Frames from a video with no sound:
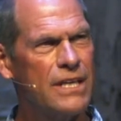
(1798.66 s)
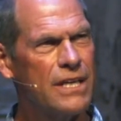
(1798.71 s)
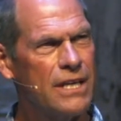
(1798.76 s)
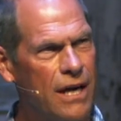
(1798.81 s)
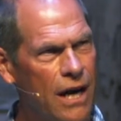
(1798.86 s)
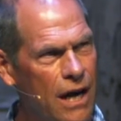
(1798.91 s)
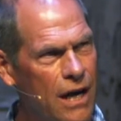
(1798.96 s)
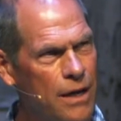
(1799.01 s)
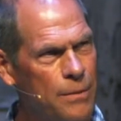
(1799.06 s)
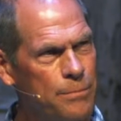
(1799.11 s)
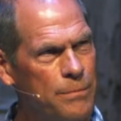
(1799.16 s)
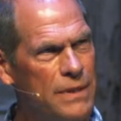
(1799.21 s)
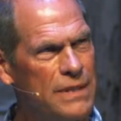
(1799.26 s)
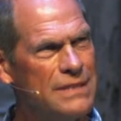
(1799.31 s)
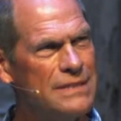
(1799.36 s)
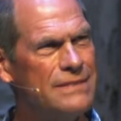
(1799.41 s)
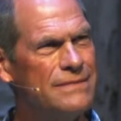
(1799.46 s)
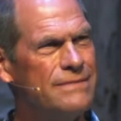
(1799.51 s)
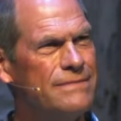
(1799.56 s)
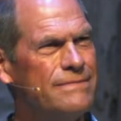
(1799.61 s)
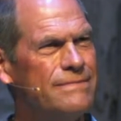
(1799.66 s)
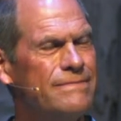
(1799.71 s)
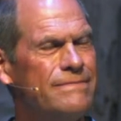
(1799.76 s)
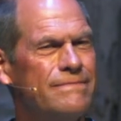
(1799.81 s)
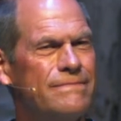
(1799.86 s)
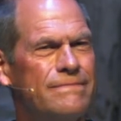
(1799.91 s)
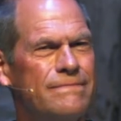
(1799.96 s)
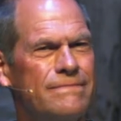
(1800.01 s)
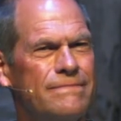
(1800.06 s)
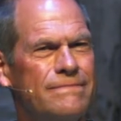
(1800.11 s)
Come.
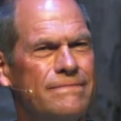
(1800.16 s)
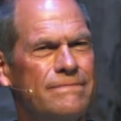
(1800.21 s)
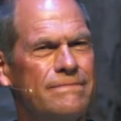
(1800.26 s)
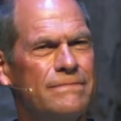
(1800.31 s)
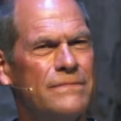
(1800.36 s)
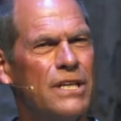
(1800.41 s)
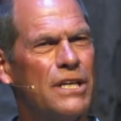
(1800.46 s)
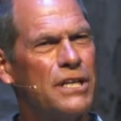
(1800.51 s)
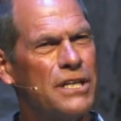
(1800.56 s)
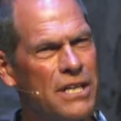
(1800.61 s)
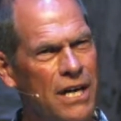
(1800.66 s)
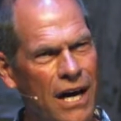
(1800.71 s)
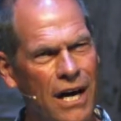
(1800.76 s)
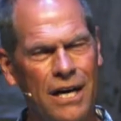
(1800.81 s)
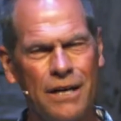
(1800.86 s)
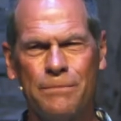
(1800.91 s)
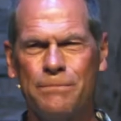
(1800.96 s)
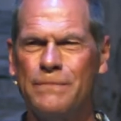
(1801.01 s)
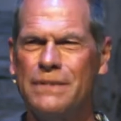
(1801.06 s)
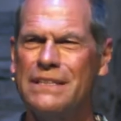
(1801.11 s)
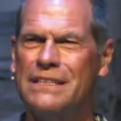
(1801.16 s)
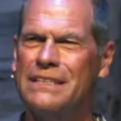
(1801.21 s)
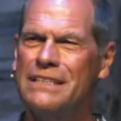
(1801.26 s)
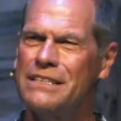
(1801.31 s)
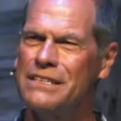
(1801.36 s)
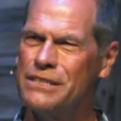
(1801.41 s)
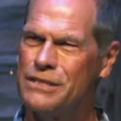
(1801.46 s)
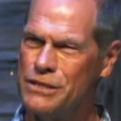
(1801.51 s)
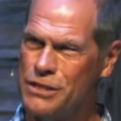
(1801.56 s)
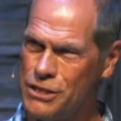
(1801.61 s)
Come
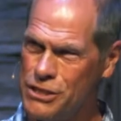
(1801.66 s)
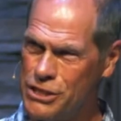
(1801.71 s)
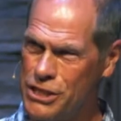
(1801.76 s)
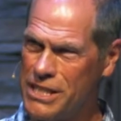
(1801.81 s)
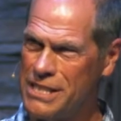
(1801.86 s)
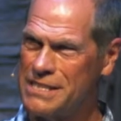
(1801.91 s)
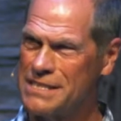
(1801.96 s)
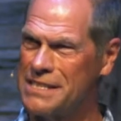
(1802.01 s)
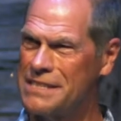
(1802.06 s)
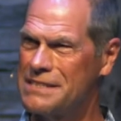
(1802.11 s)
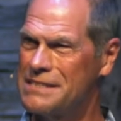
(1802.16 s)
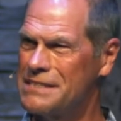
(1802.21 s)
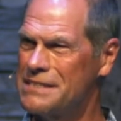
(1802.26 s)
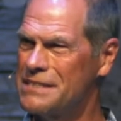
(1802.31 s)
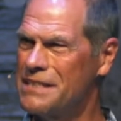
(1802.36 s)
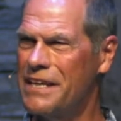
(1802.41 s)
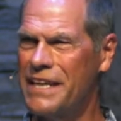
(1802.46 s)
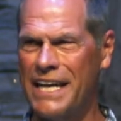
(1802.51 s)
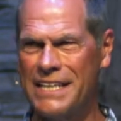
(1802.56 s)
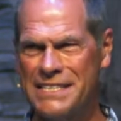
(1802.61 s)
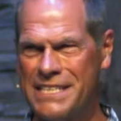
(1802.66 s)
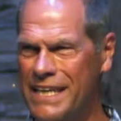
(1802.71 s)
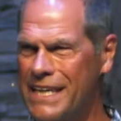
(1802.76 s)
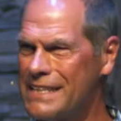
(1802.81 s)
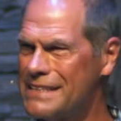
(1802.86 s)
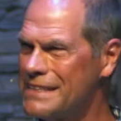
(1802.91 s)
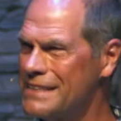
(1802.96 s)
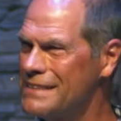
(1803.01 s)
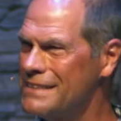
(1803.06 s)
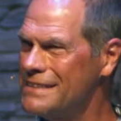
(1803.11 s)
to Jesus. That's
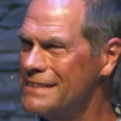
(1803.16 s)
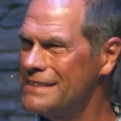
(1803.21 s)
it.